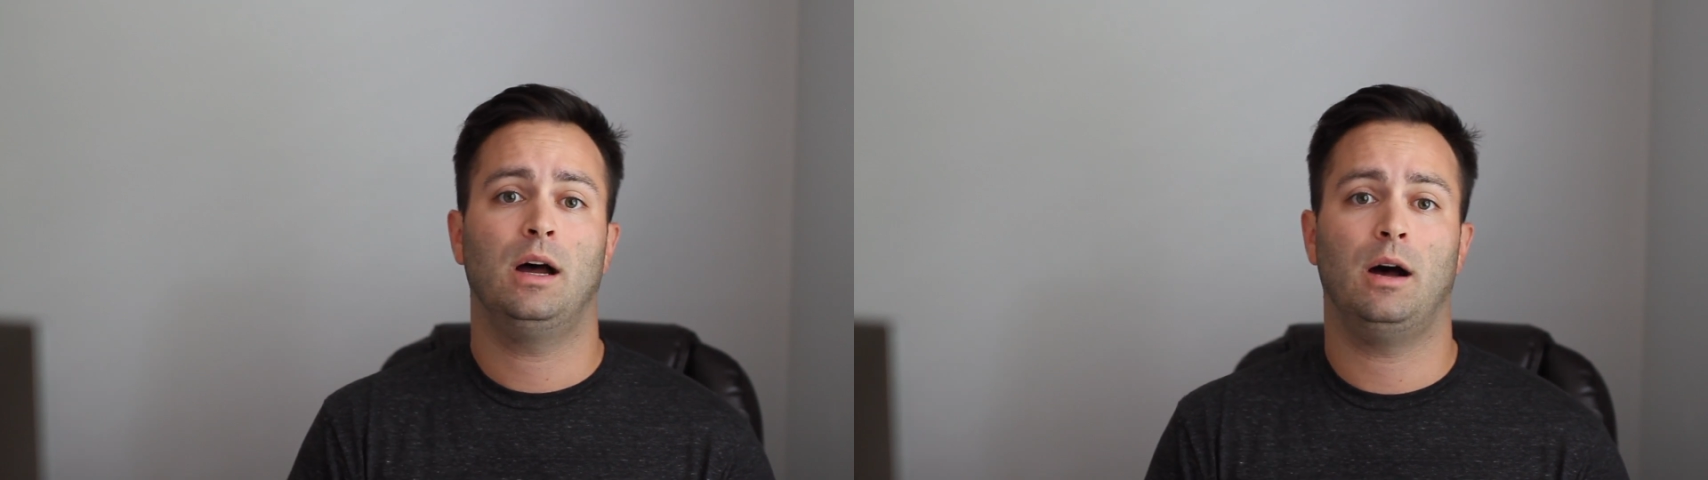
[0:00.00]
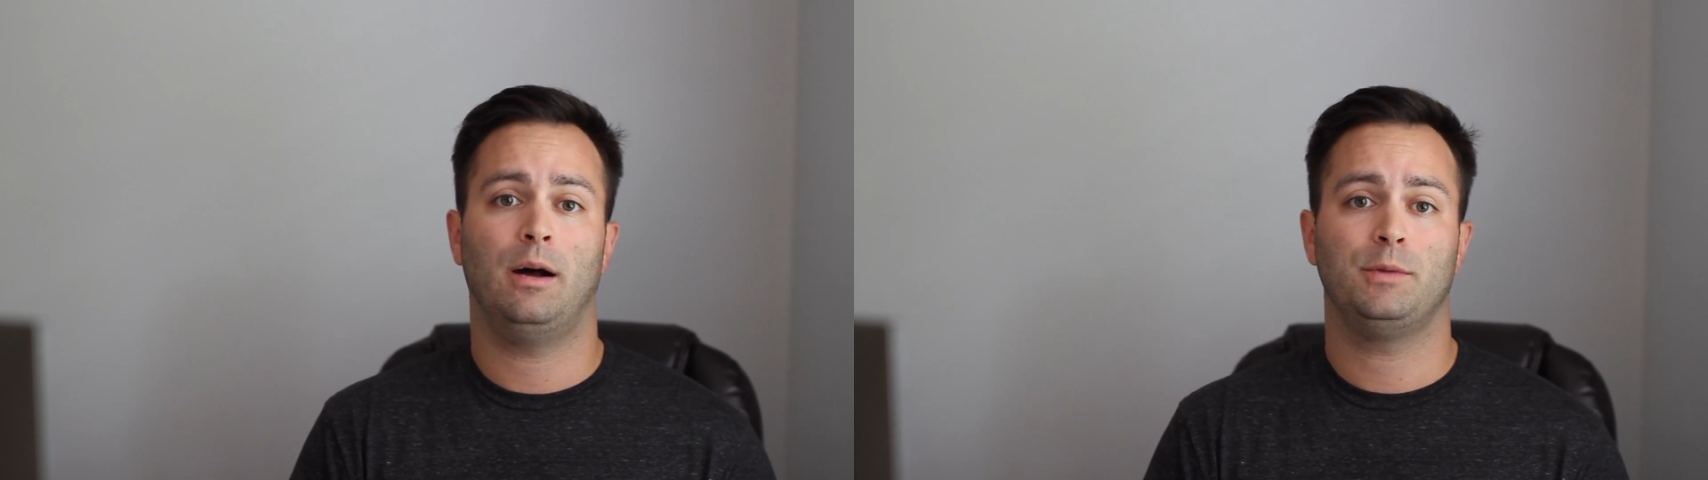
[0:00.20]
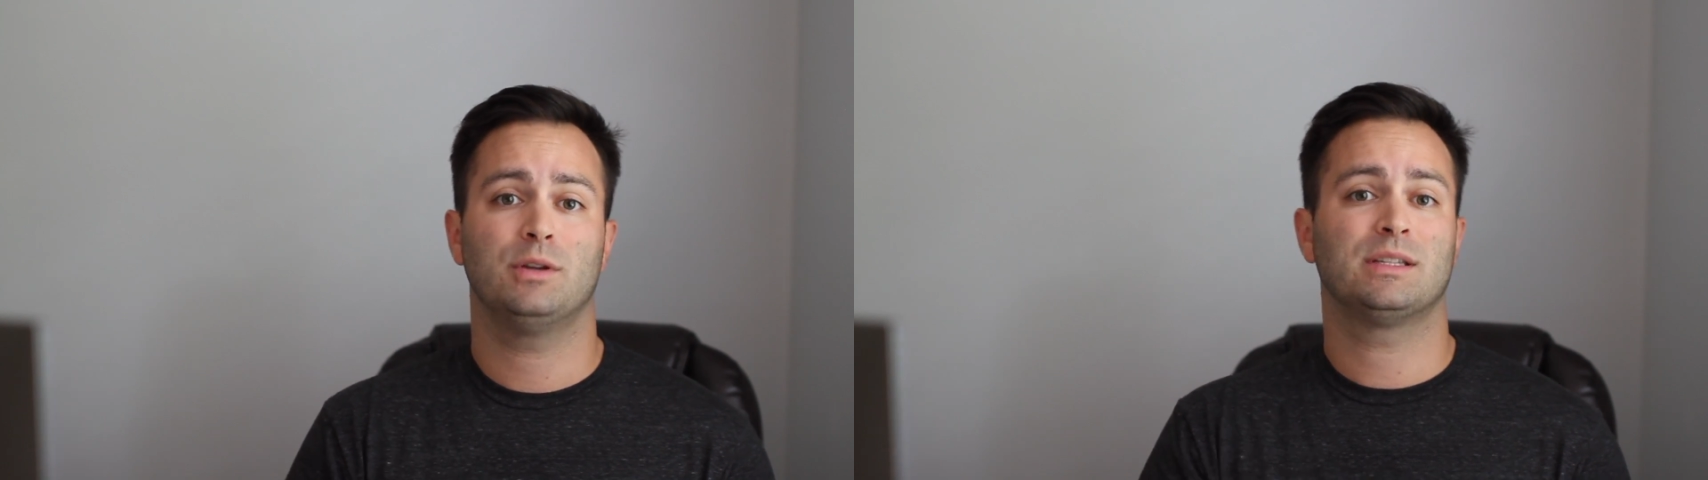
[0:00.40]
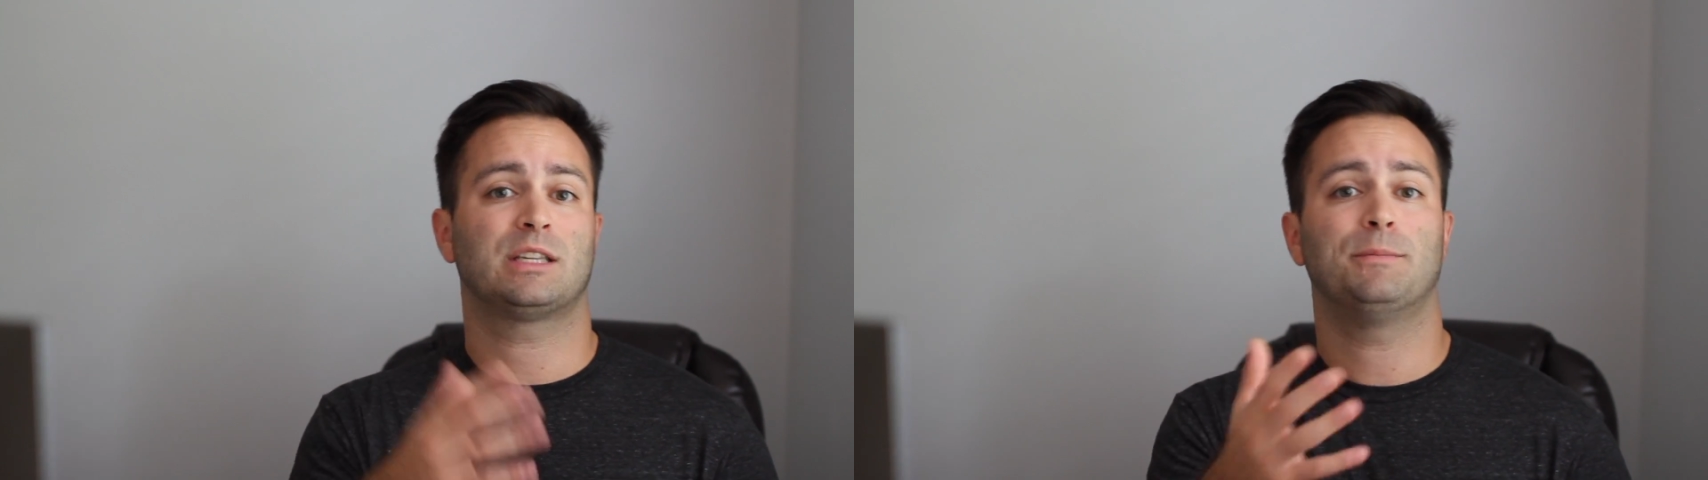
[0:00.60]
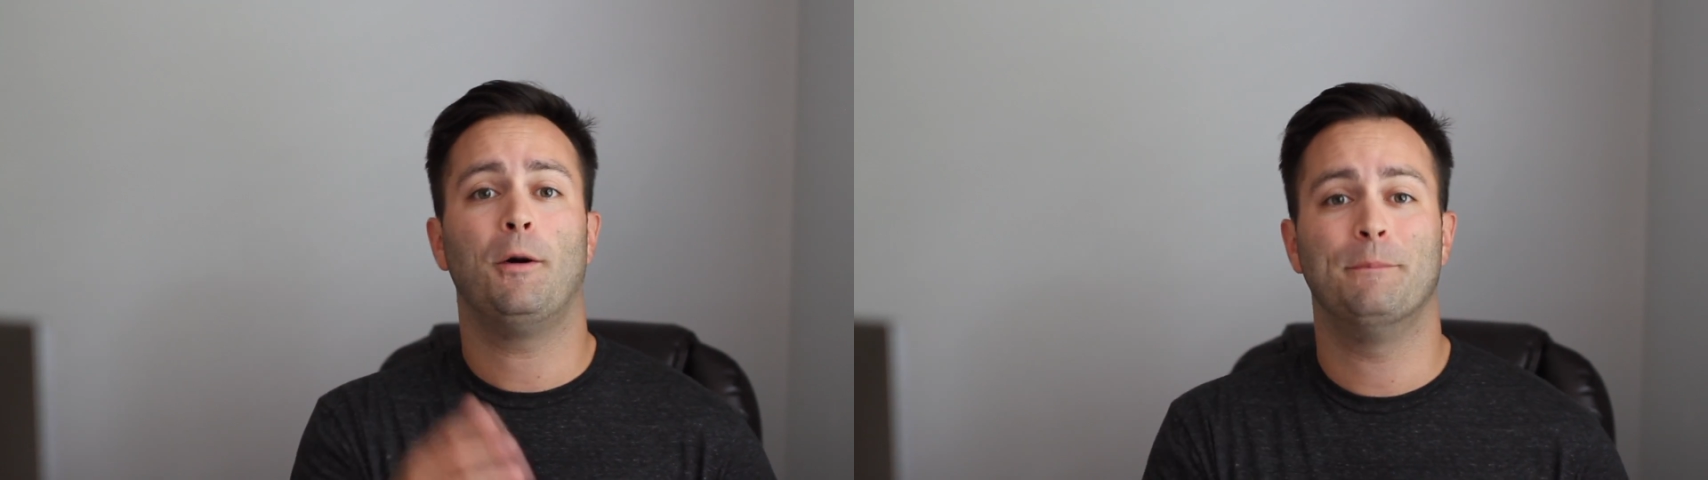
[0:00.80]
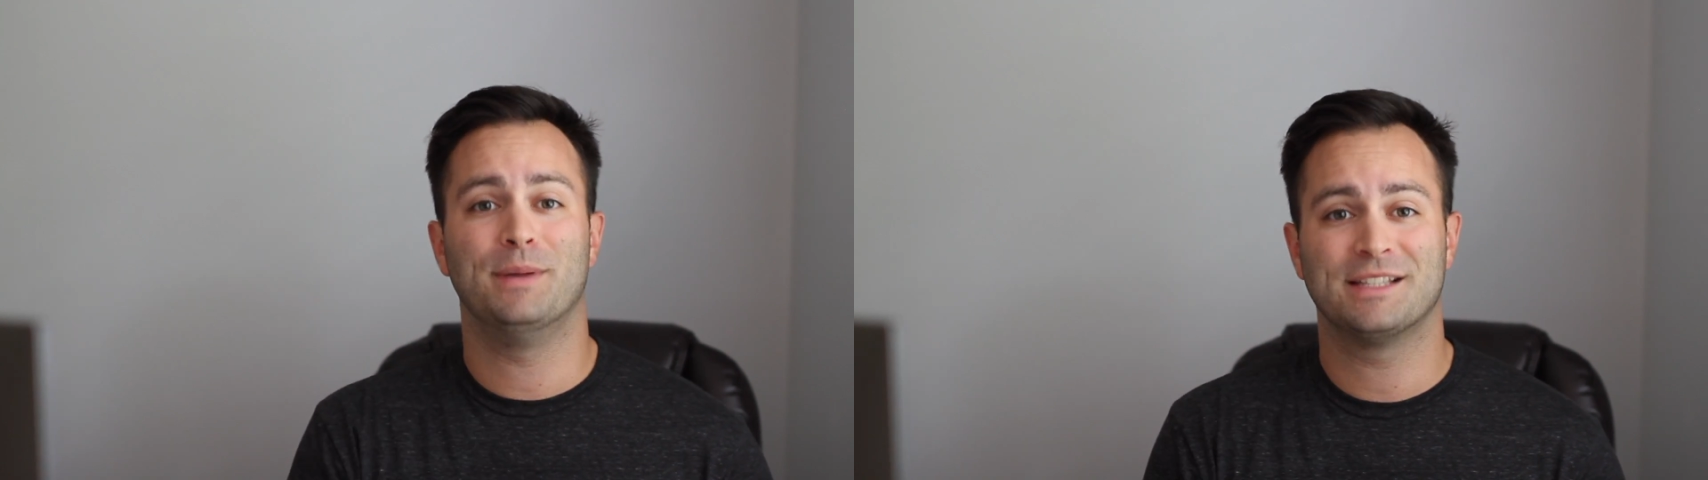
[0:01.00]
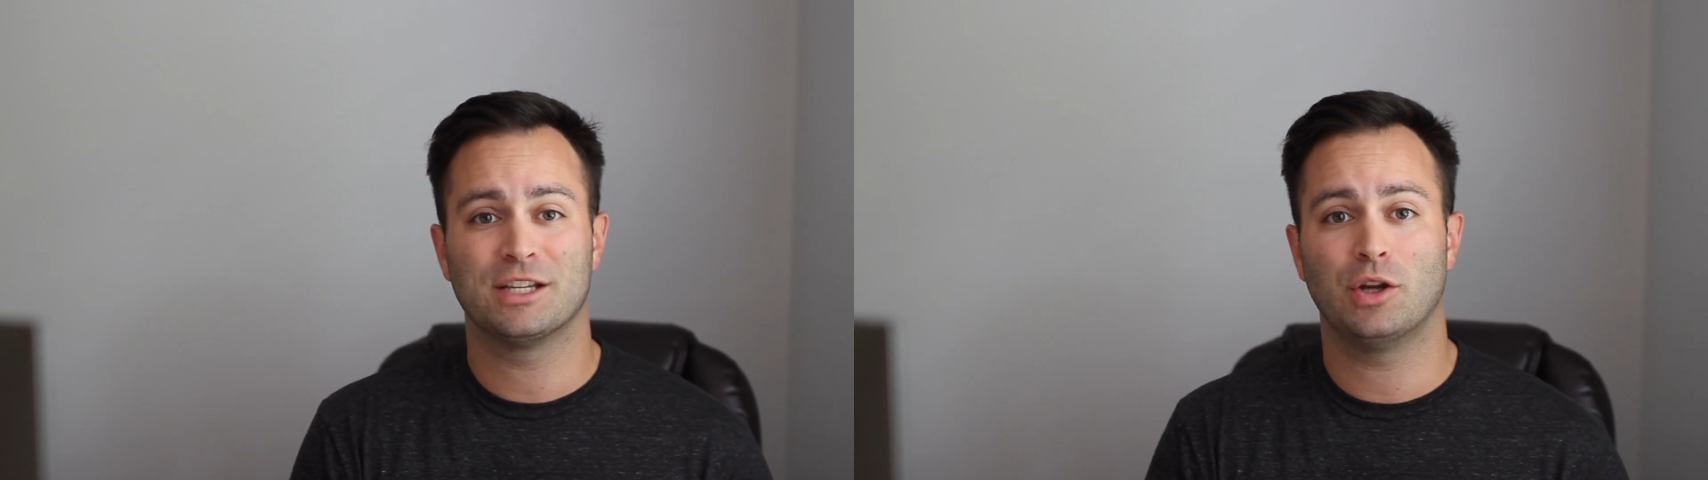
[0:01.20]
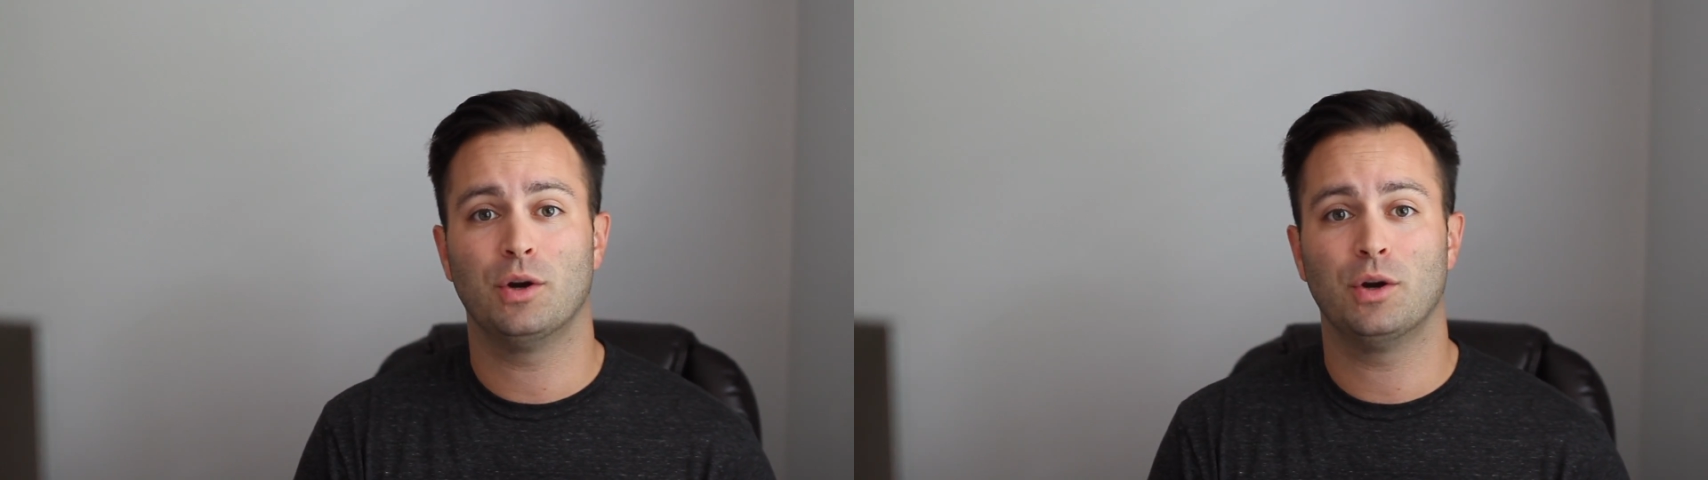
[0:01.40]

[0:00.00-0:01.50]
you as a small business